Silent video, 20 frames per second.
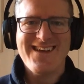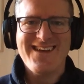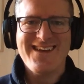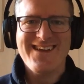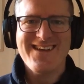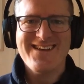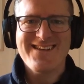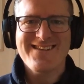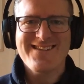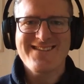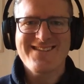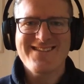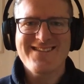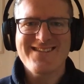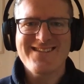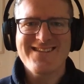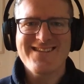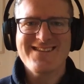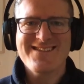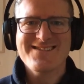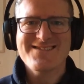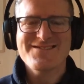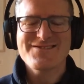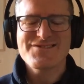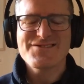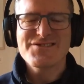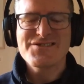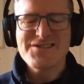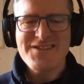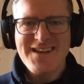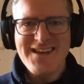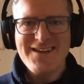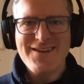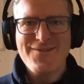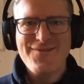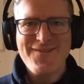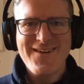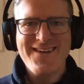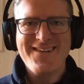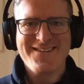is síneadh
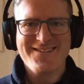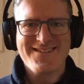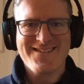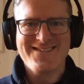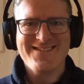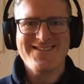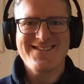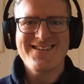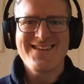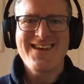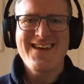fadas,